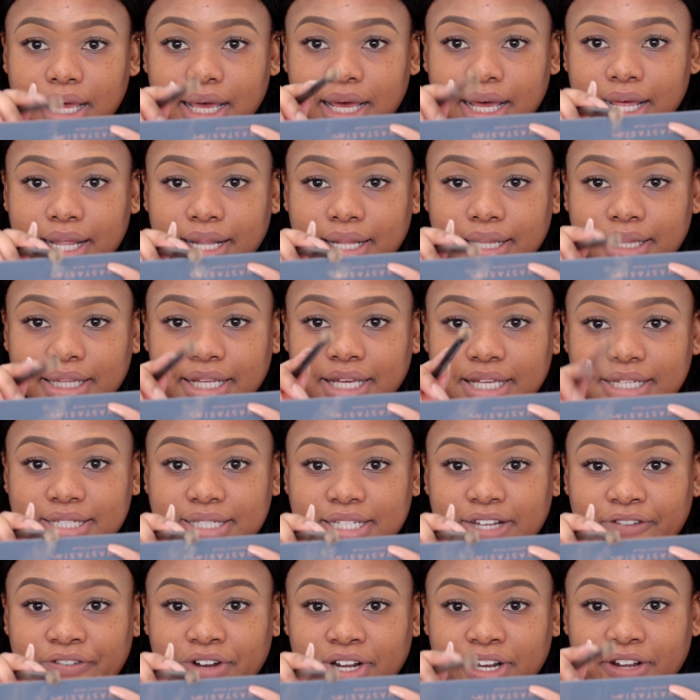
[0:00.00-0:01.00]
And there's
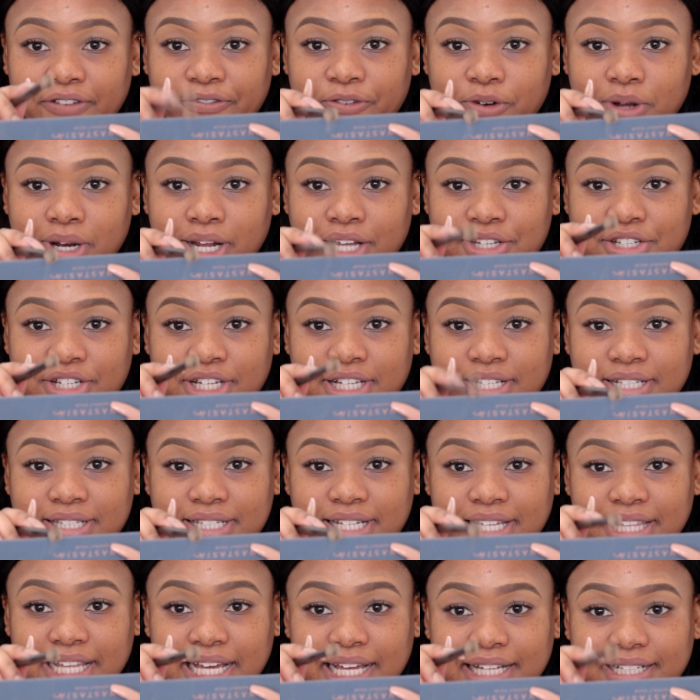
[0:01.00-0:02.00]
definitely fallout, you can
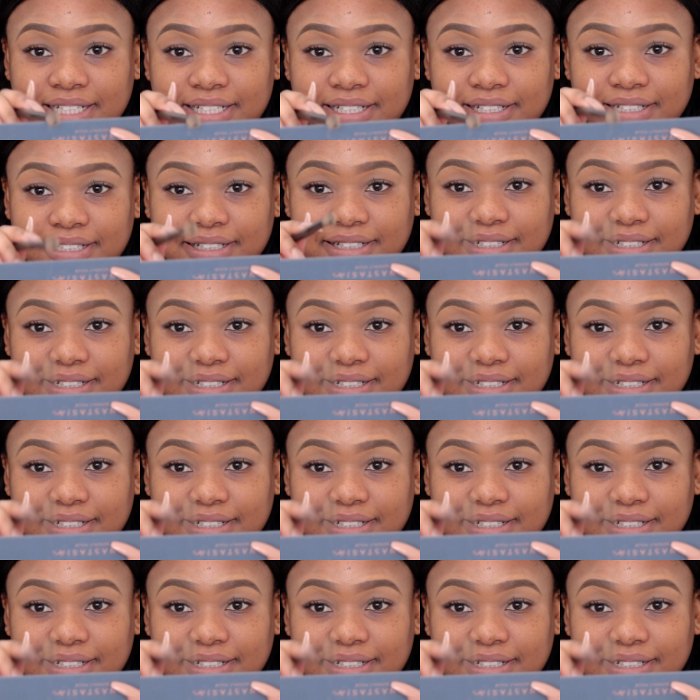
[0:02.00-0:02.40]
see that.